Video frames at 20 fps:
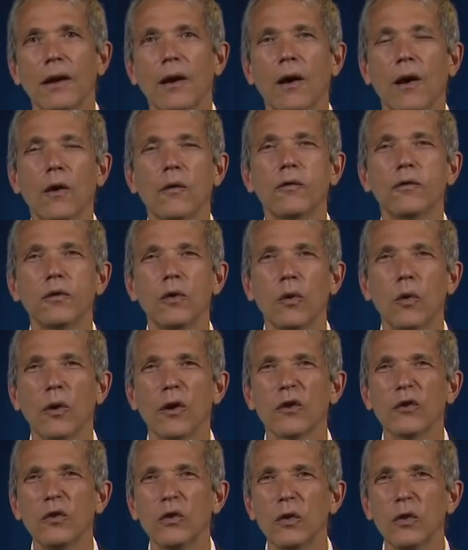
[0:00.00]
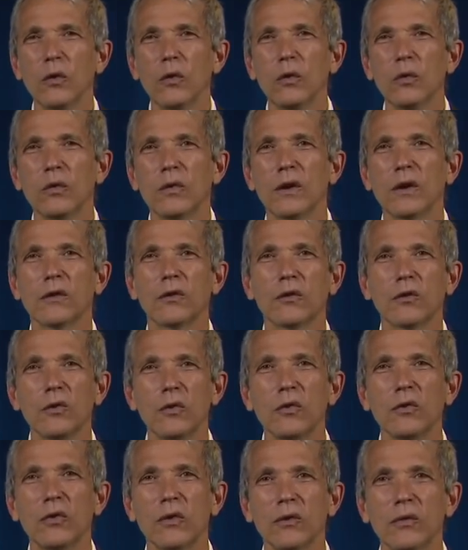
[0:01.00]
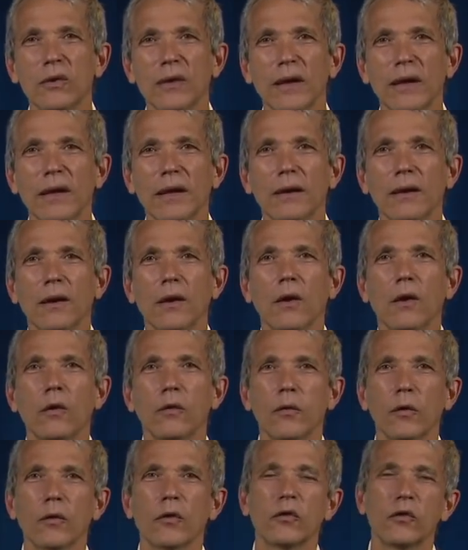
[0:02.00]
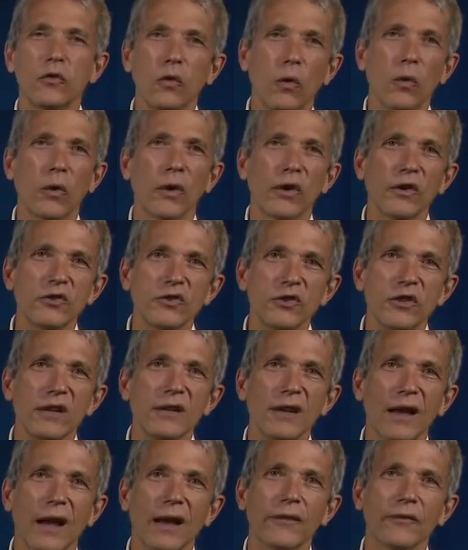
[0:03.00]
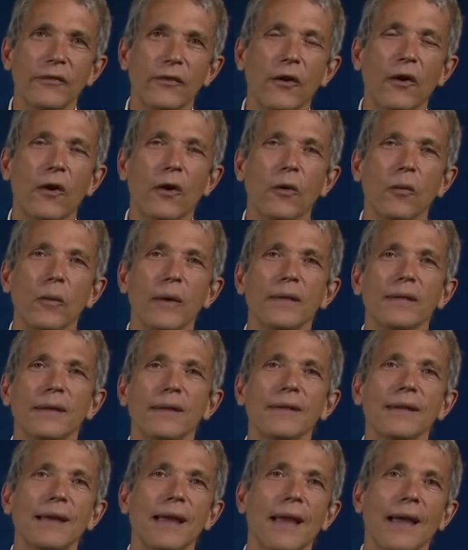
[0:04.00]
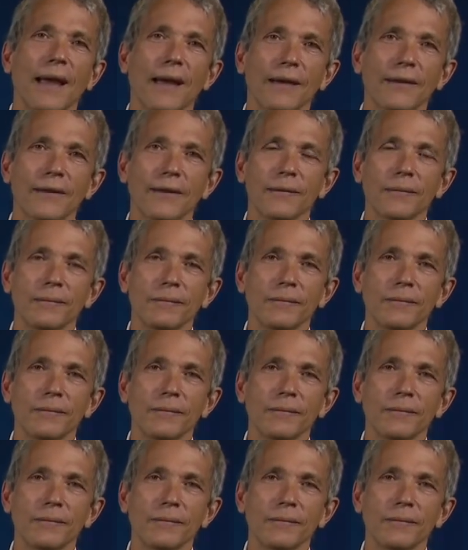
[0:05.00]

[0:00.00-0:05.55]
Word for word: a floor used exclusively for storage did not fall within the act.